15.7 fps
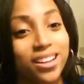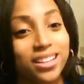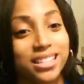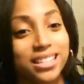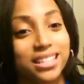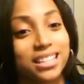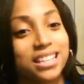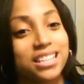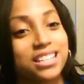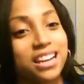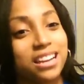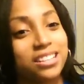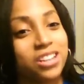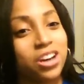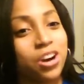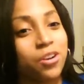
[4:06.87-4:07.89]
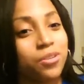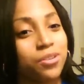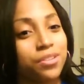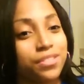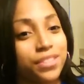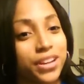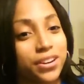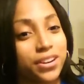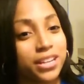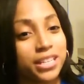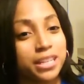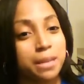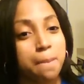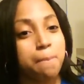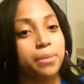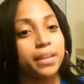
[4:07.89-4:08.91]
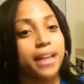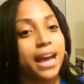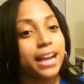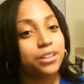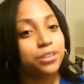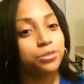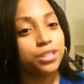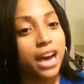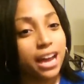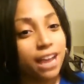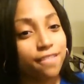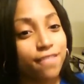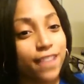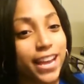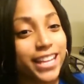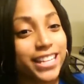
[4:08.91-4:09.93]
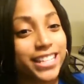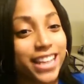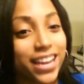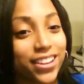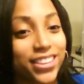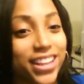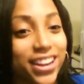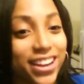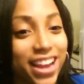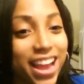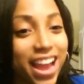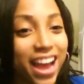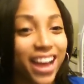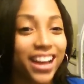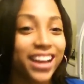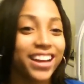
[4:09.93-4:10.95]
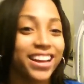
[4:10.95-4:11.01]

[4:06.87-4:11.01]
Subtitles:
Just to let y'all know, there are some black Utada fans out there, yeah?